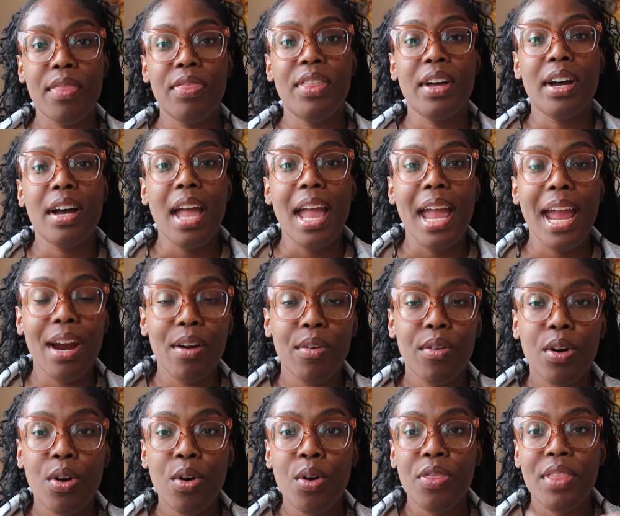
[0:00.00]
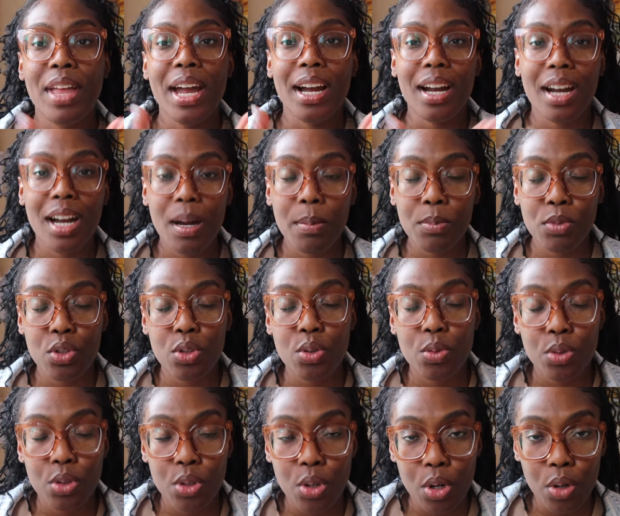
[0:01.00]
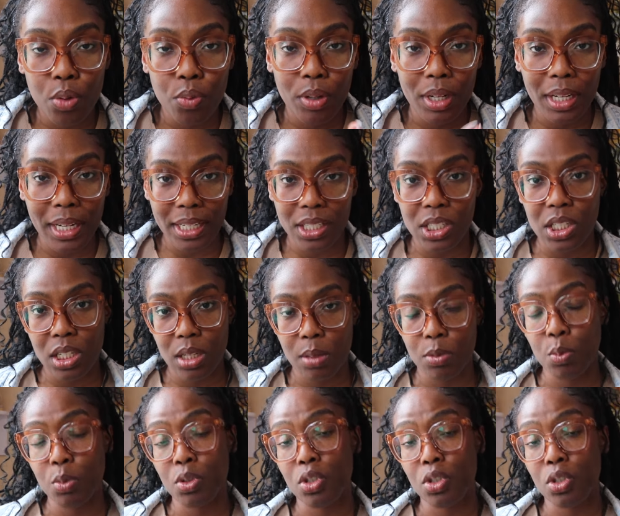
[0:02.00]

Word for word: The arrow that comes through your relationships,